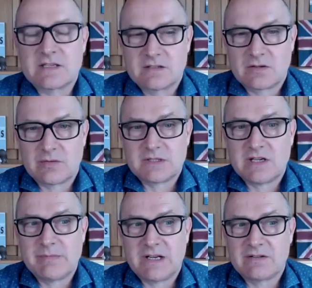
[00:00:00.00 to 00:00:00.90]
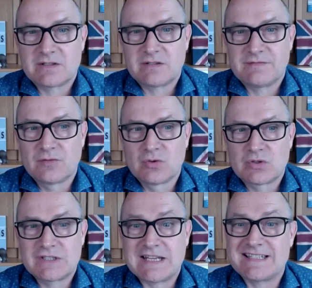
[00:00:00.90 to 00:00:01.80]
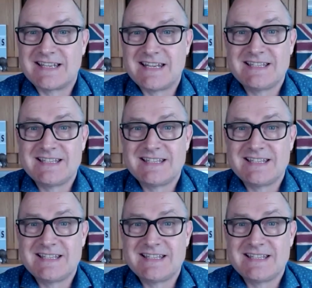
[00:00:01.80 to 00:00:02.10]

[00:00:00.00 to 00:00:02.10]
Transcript: so I was stadium announcer for 16